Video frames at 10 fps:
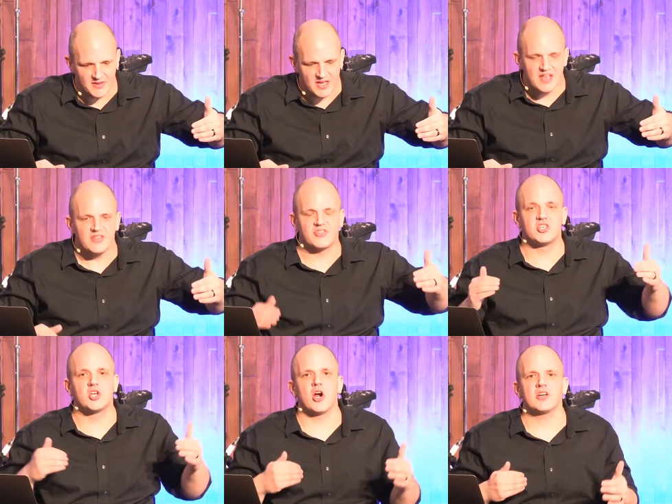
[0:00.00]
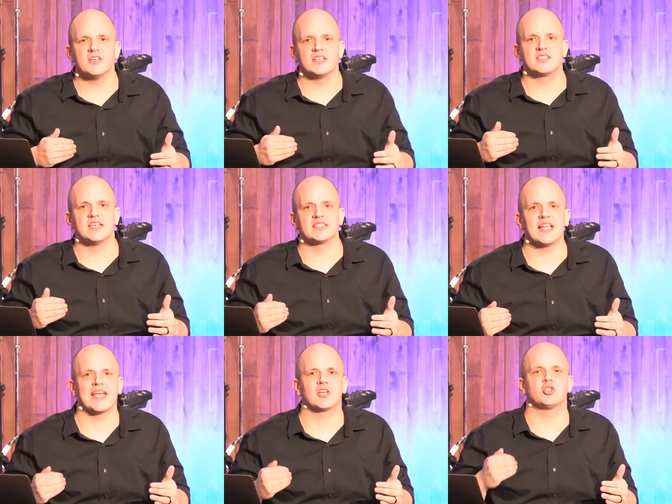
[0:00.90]
that the darkness is
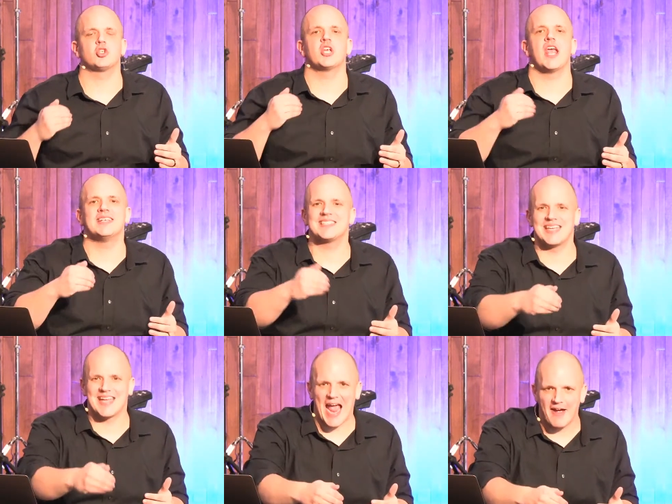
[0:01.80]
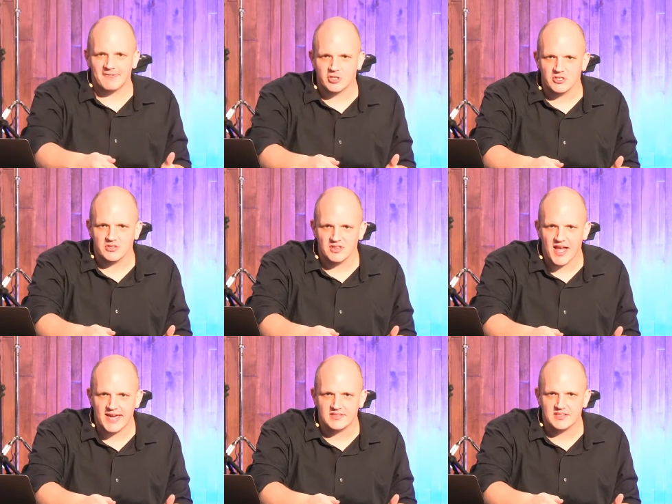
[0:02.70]
like chasing after the
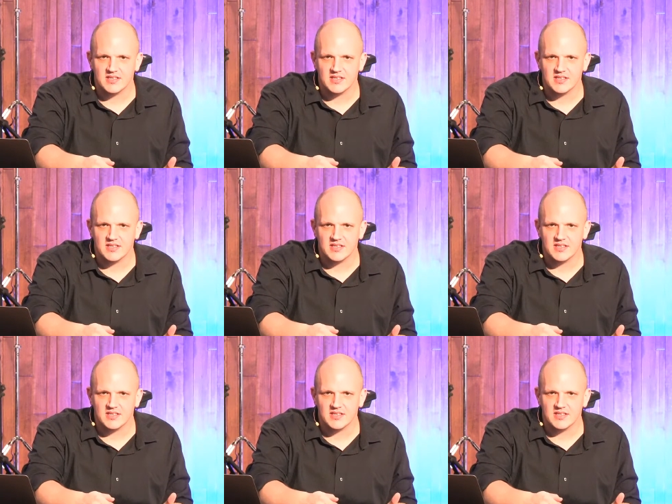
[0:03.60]
light.